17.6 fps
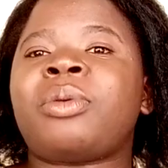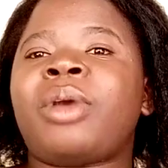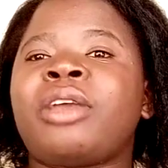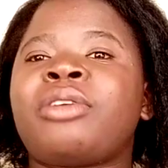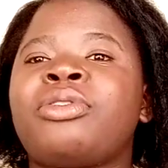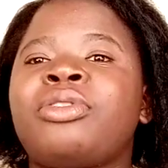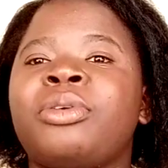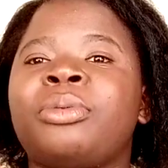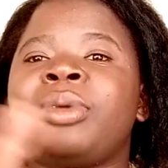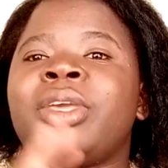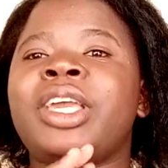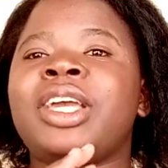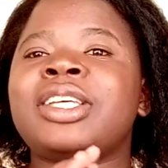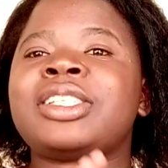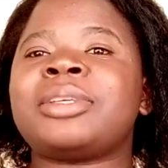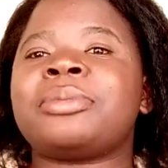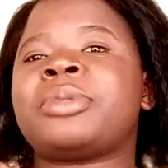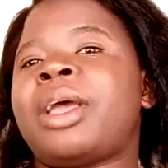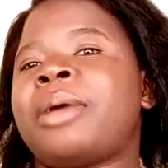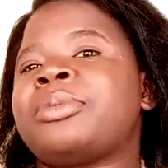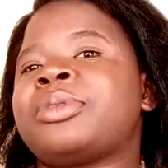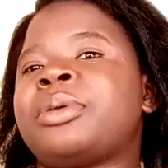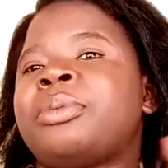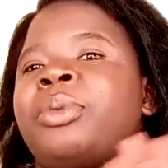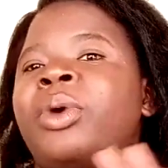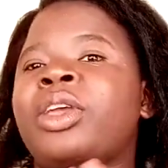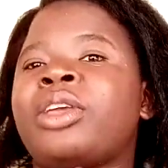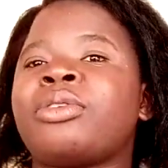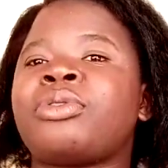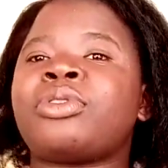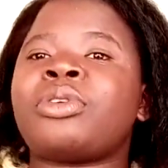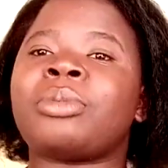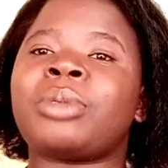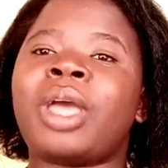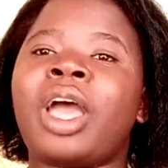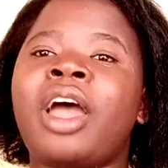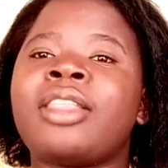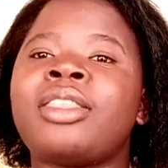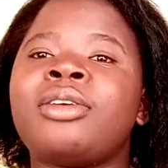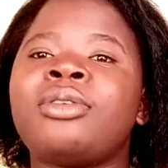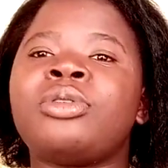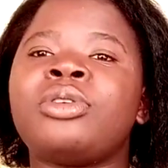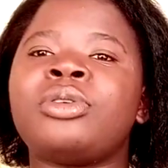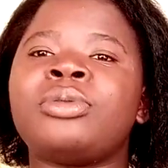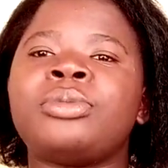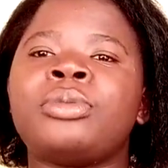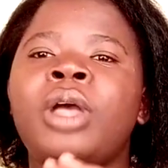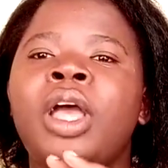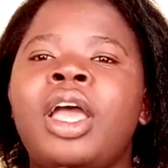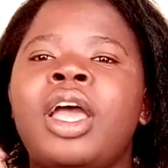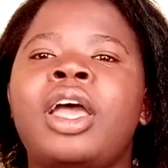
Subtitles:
work from here, sometimes I'm working from the other room.